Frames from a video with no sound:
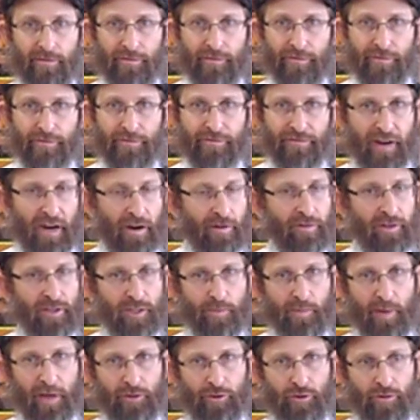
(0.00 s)
Very
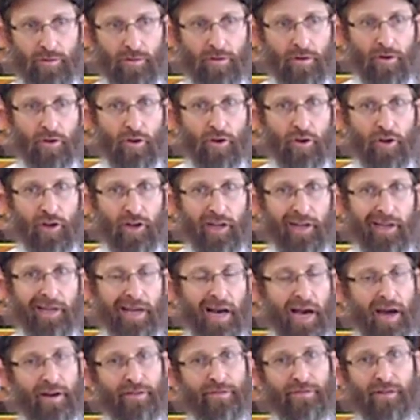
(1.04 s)
special.
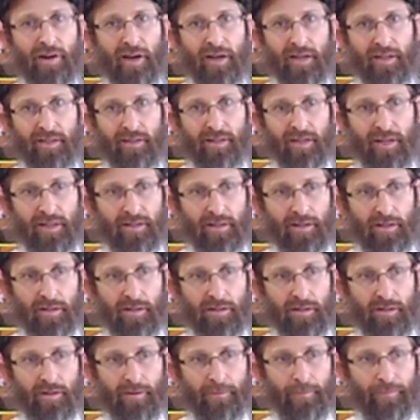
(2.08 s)
Gotta find and taste
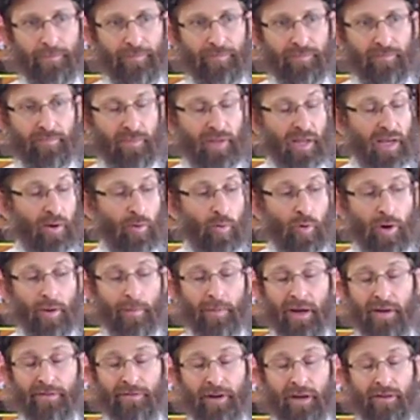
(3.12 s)
this. One of
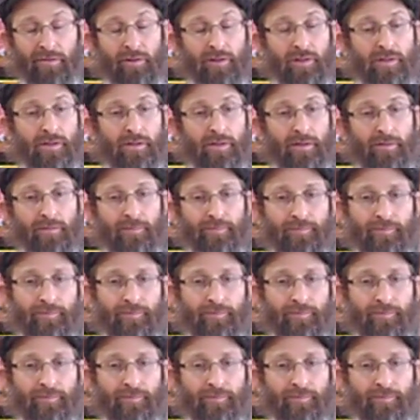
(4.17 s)
my favorites.